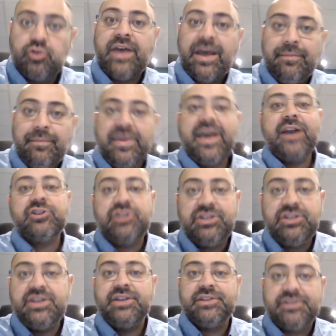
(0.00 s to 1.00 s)
that may actually
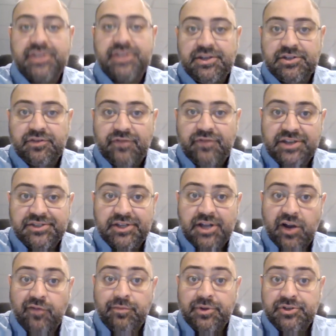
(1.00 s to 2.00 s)
de-incentivize the
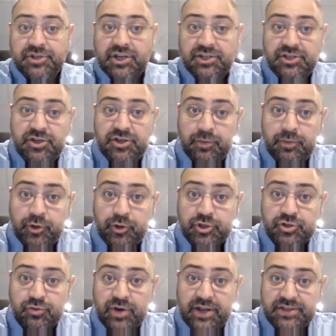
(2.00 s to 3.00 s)
government to continue to
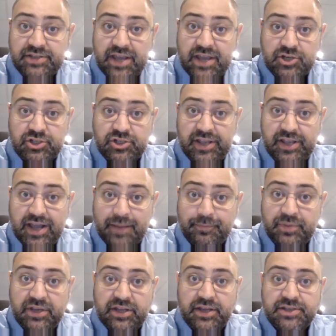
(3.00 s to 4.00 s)
push rates actually up,
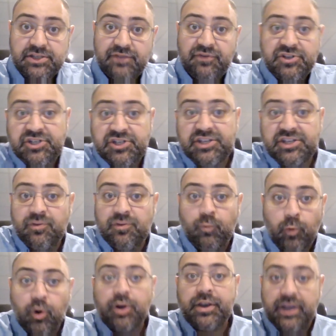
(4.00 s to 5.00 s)
because if it just isn't
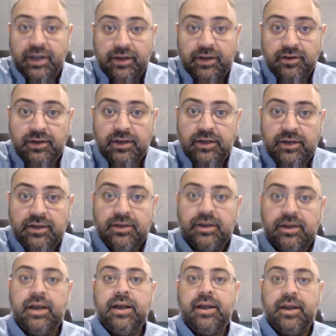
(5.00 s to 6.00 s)
working
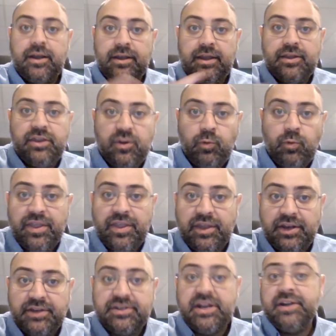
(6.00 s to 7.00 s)
the way
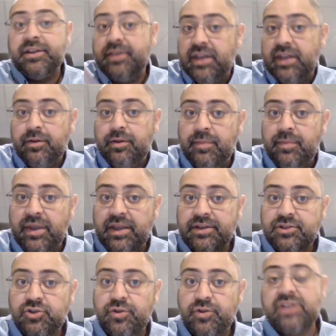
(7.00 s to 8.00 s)
that intended, that it may.
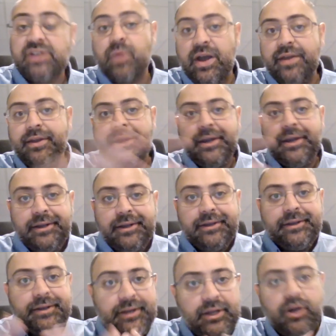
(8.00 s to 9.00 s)
So that's why
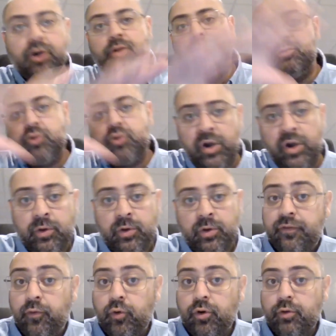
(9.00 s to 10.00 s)

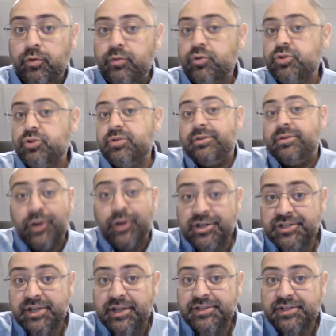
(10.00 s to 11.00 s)
2024, it
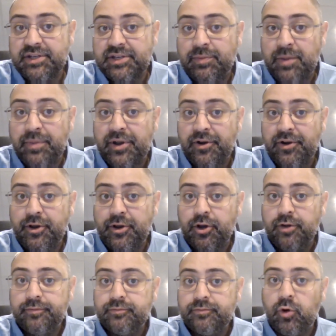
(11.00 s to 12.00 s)
looks like it's going to be a better
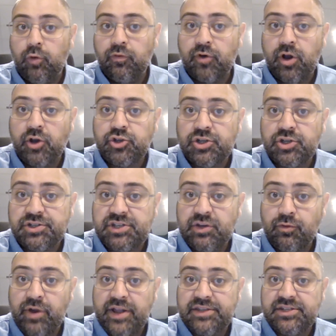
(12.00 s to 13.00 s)
year. Overall, should see
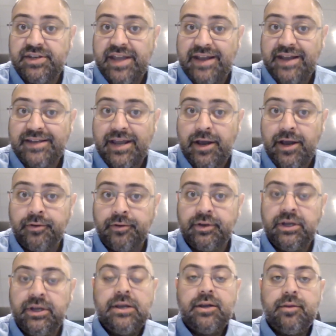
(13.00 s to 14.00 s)
rates net down.
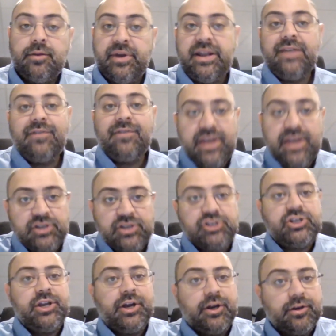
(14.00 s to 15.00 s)
But even
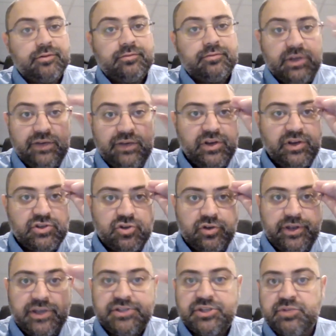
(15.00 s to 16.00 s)
next year, even as
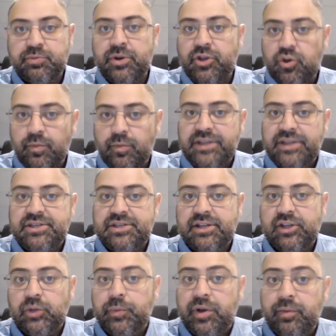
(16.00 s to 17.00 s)
early as the spring, you might see a
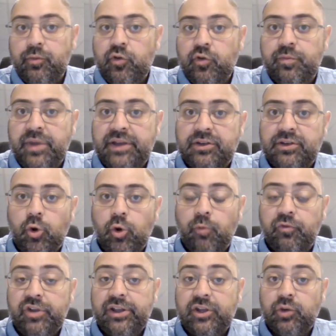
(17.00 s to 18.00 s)
little bit of movement and
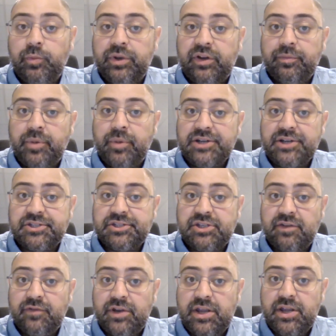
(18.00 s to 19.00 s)
hopefully a little bit of
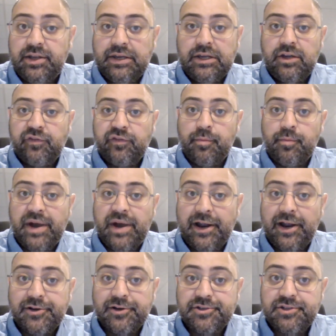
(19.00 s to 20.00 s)
positivity from
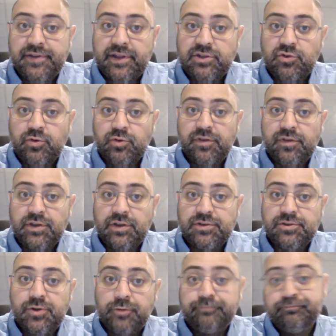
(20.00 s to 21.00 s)
buyers and that sort of thing.
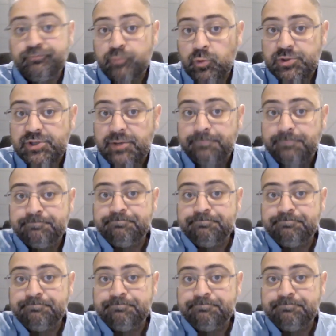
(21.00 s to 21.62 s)
So we'll see.